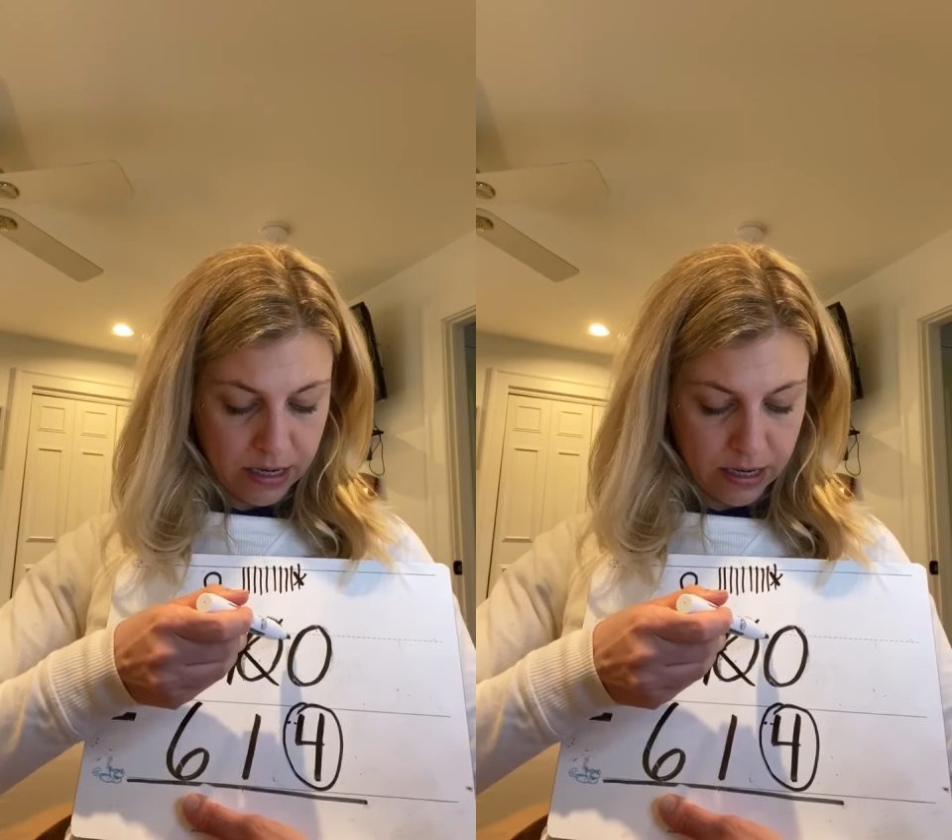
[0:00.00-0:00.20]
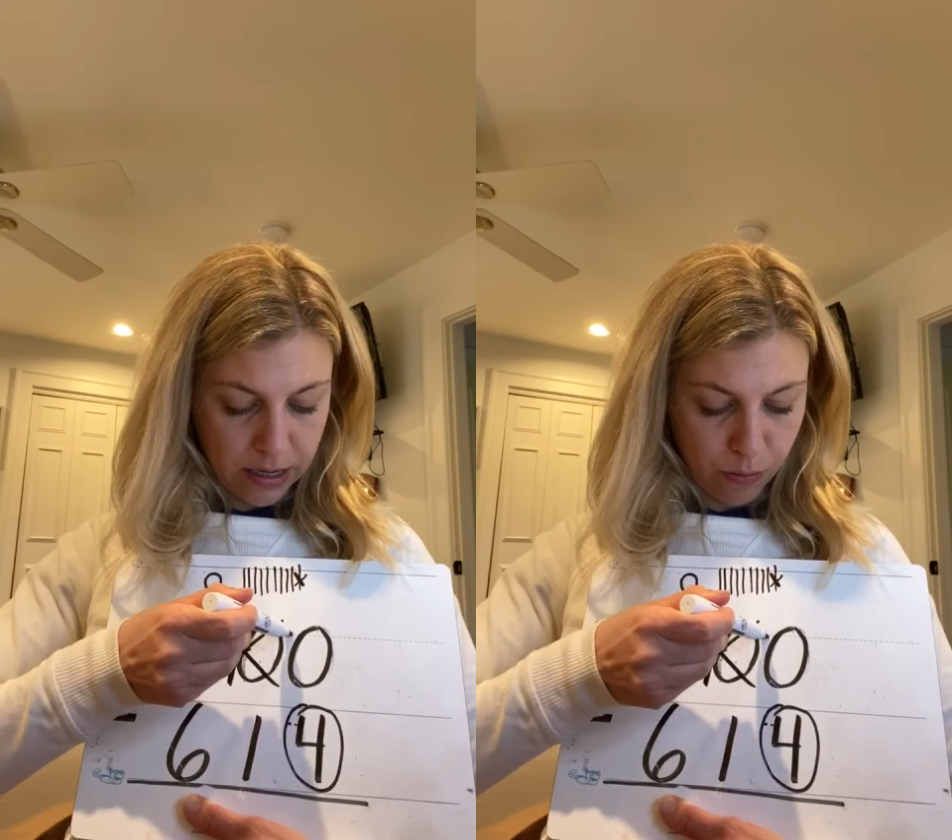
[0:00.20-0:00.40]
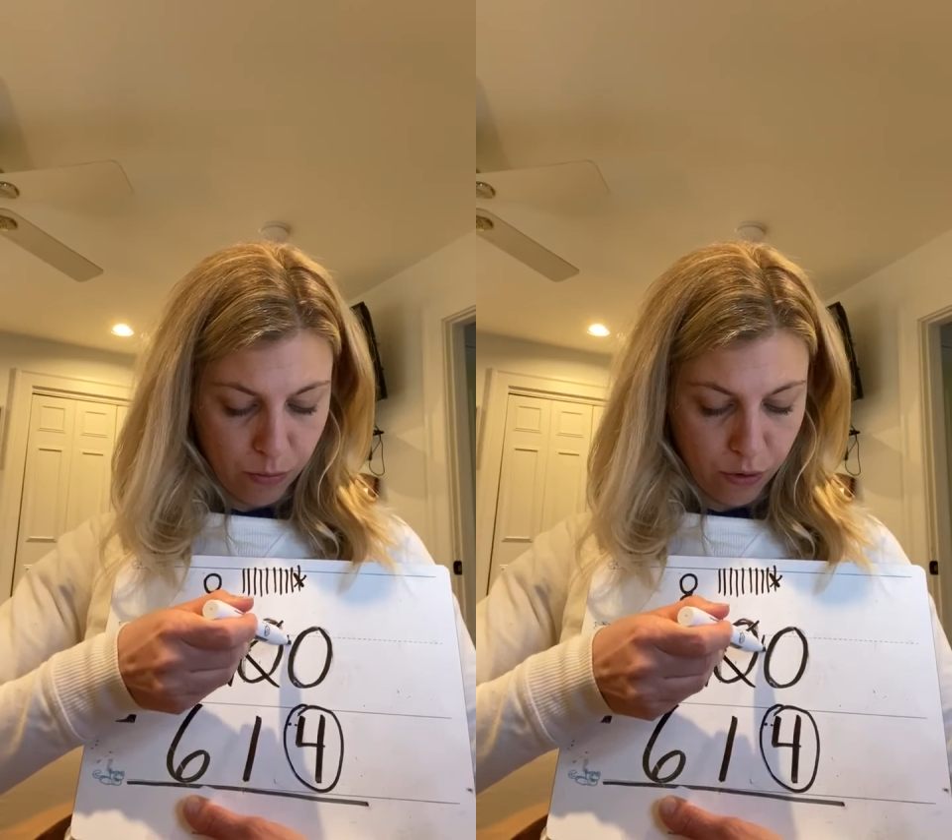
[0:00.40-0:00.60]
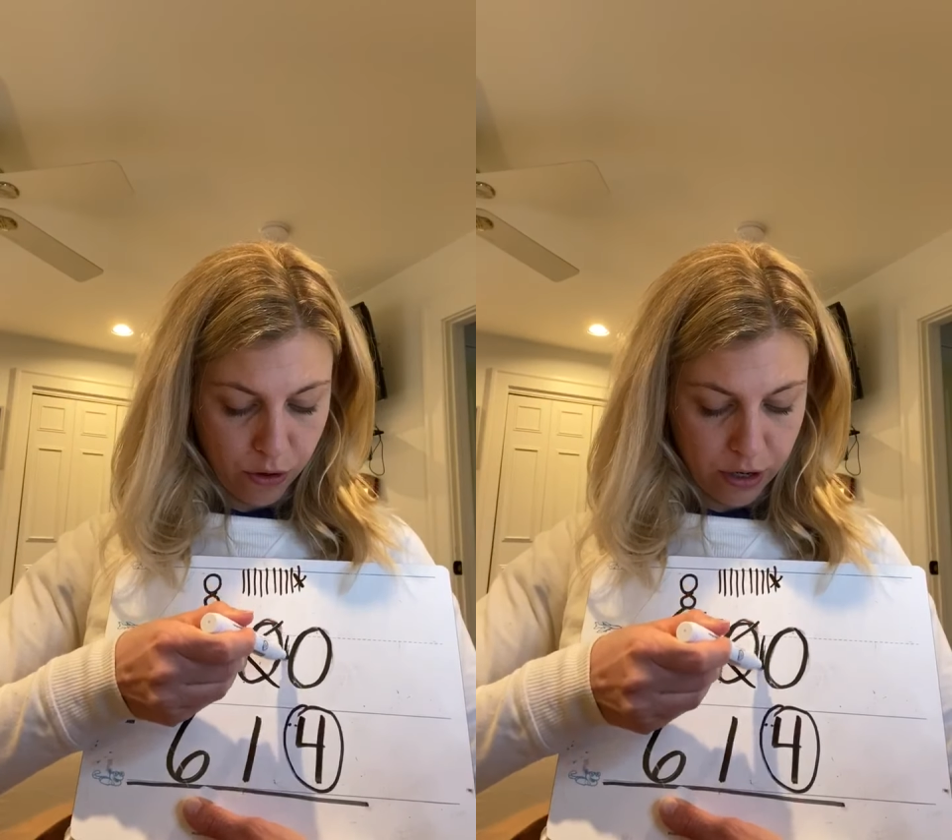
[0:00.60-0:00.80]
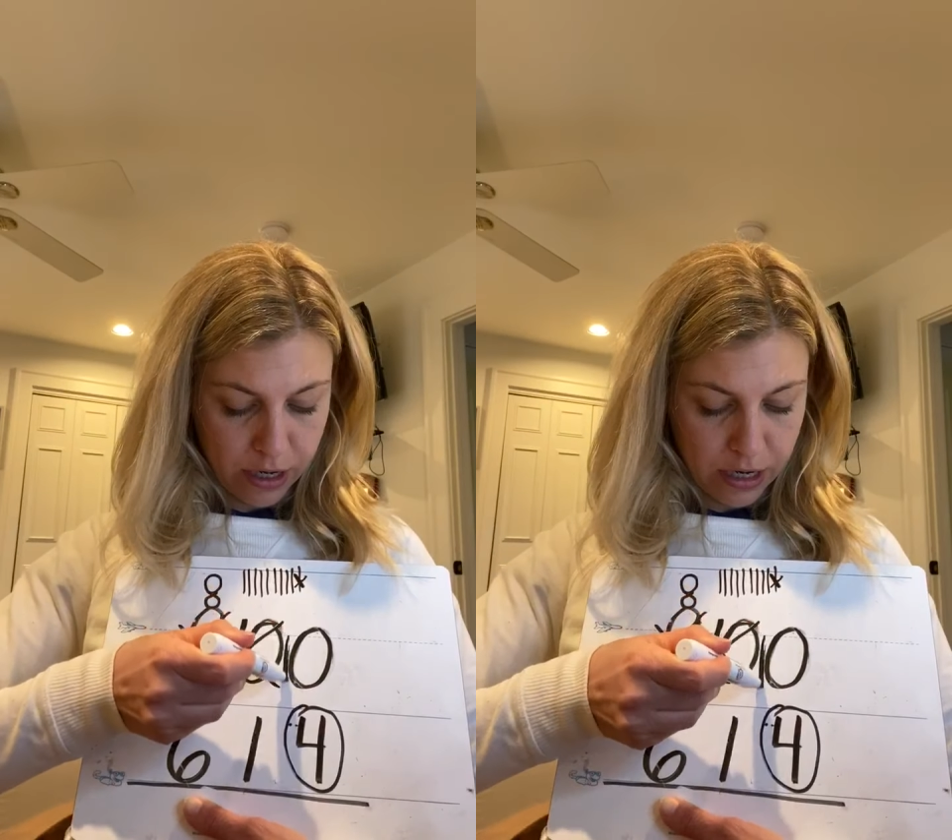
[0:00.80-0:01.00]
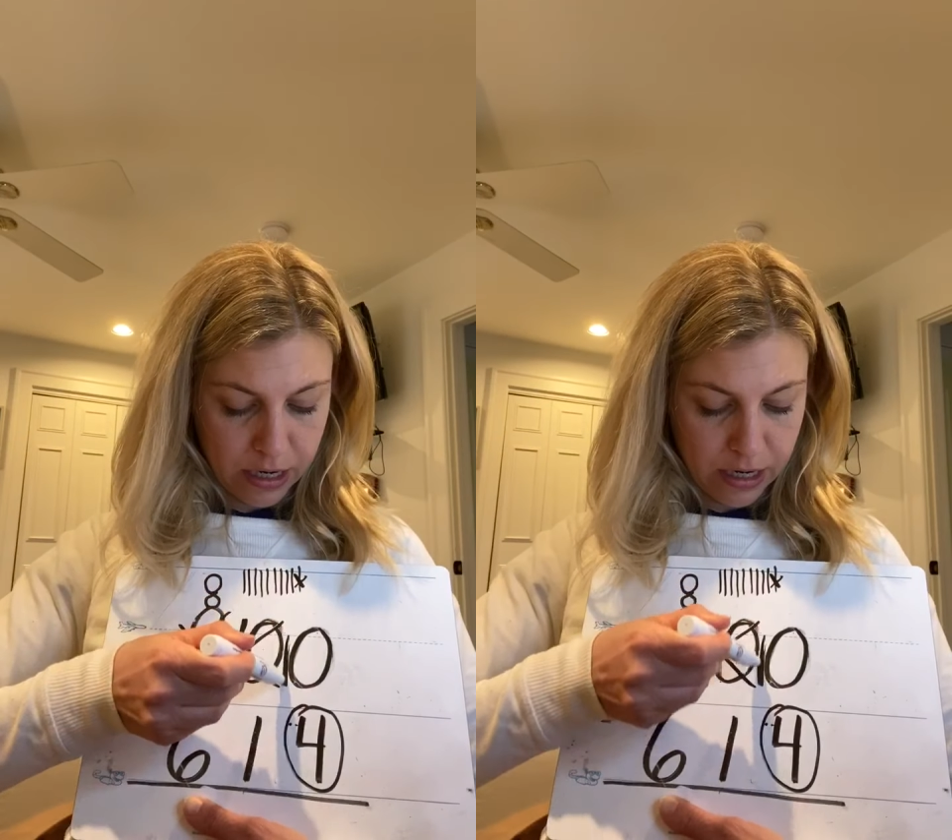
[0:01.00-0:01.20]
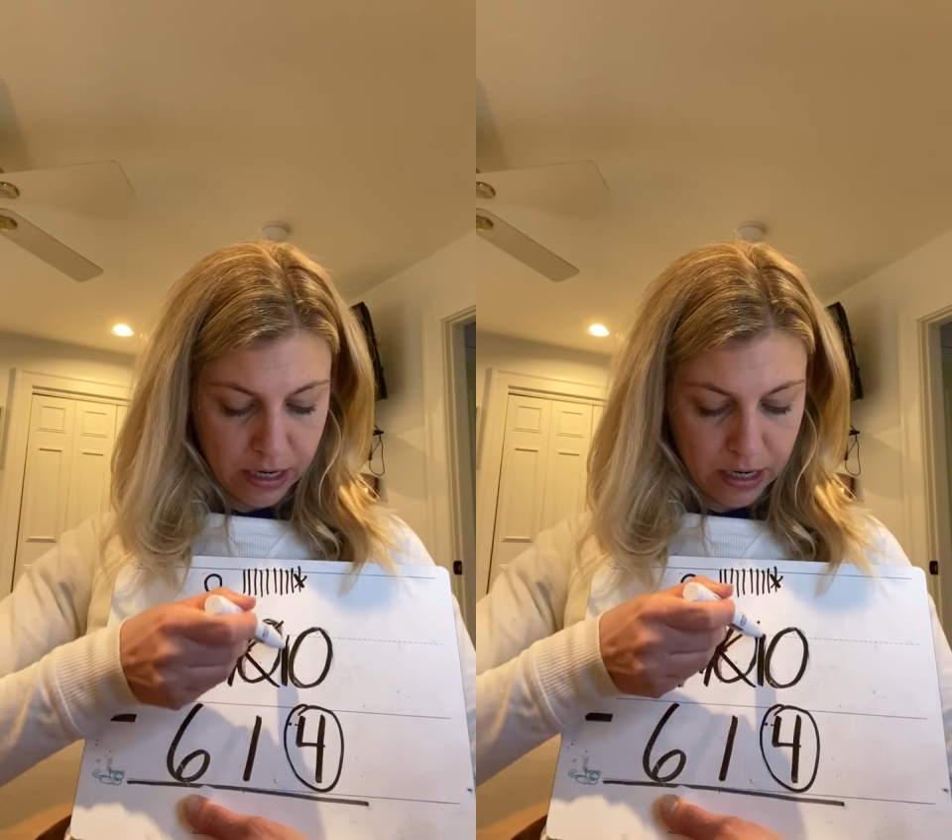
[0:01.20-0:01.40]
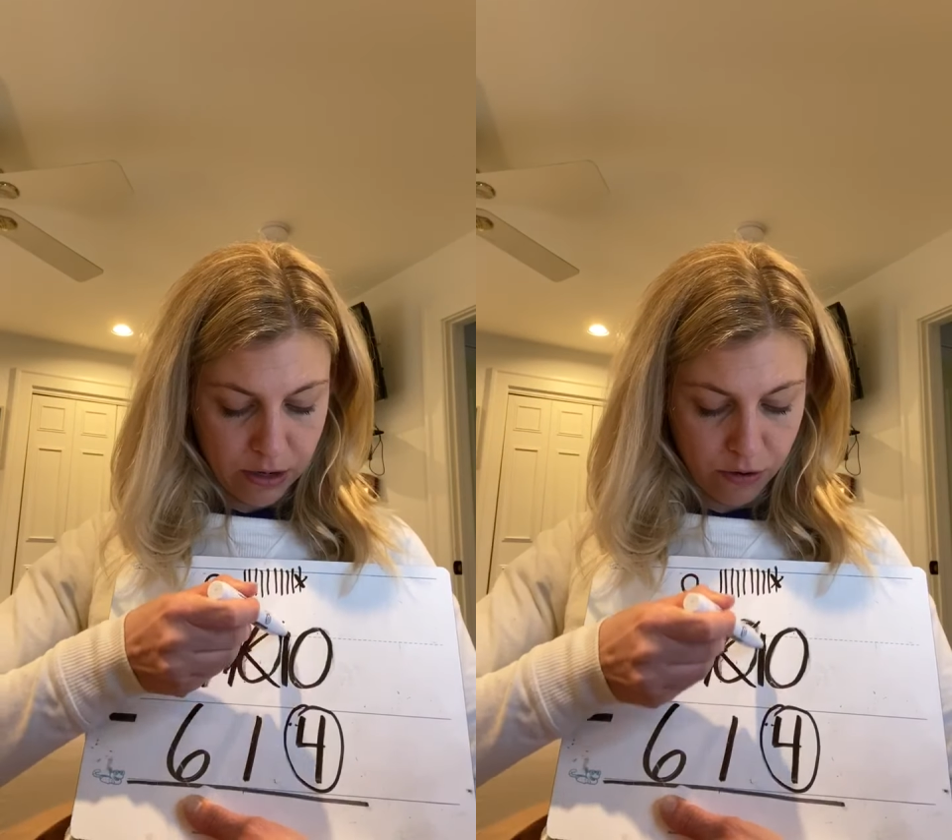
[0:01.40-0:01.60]
and I'm
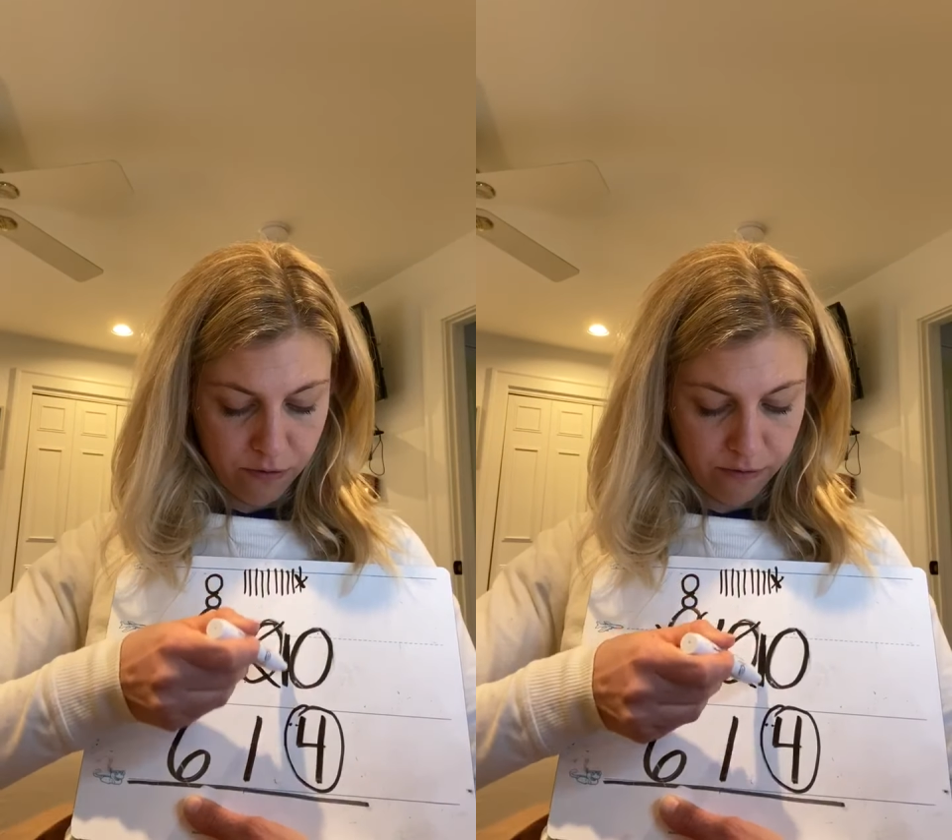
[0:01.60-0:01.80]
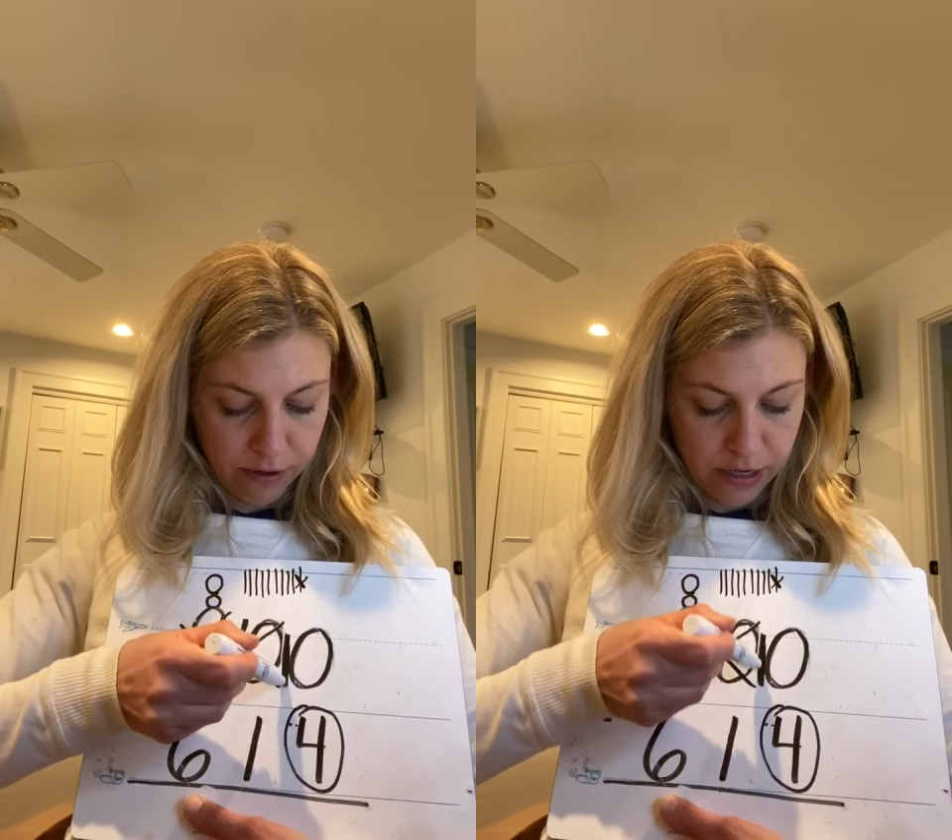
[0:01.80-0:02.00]
bringing it over